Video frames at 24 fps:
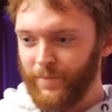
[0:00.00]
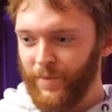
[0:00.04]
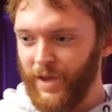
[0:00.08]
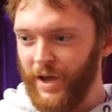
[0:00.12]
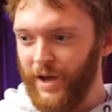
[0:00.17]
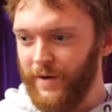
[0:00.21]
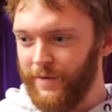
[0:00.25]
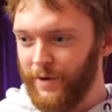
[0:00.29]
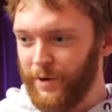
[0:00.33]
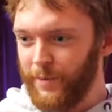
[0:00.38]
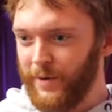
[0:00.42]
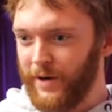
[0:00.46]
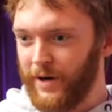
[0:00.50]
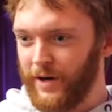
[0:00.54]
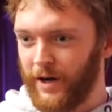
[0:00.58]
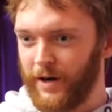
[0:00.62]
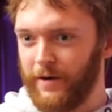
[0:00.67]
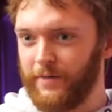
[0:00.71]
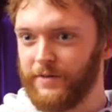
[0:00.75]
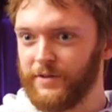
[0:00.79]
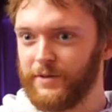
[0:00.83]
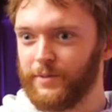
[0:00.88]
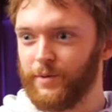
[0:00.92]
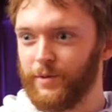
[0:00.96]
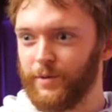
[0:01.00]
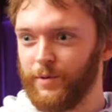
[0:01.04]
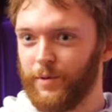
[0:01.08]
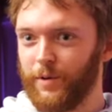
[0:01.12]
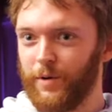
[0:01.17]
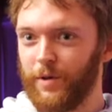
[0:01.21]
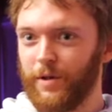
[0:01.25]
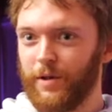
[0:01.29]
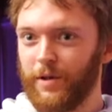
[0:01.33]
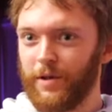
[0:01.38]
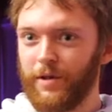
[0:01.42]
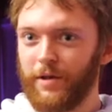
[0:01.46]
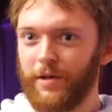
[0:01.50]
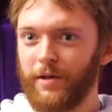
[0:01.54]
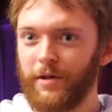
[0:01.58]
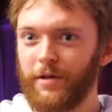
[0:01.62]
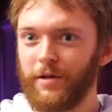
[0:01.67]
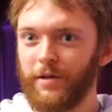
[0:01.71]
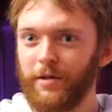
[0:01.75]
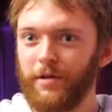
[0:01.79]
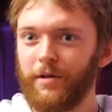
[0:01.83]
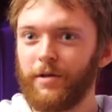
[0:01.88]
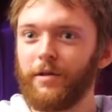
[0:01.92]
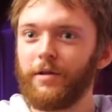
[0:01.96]
I felt a bit uncomfortable.
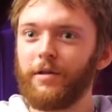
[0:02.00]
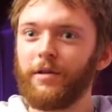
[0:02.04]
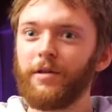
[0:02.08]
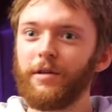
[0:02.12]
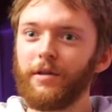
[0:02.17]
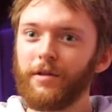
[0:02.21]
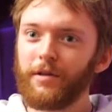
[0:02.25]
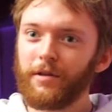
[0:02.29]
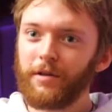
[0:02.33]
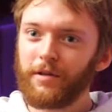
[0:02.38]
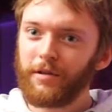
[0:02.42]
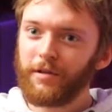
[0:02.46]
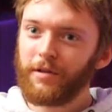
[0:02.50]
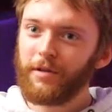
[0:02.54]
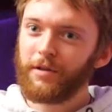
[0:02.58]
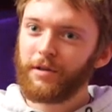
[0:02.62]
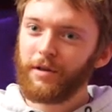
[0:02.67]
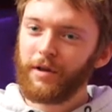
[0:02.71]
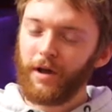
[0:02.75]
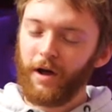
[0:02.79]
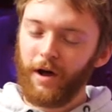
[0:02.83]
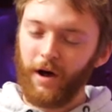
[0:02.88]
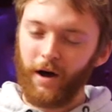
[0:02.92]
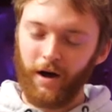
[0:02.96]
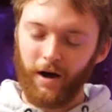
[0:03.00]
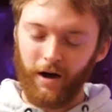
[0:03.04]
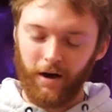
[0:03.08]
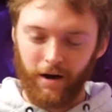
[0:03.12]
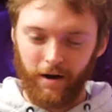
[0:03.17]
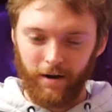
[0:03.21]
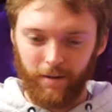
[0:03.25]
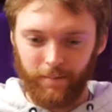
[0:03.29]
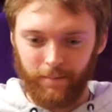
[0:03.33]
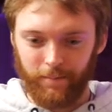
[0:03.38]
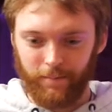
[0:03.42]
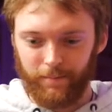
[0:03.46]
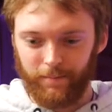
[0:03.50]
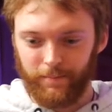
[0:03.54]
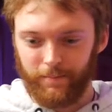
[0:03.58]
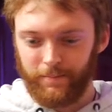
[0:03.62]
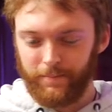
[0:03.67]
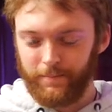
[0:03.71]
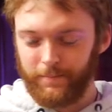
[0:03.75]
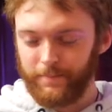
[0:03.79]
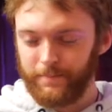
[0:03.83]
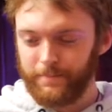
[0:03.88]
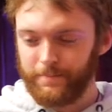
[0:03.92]
Okay. In what way? Um.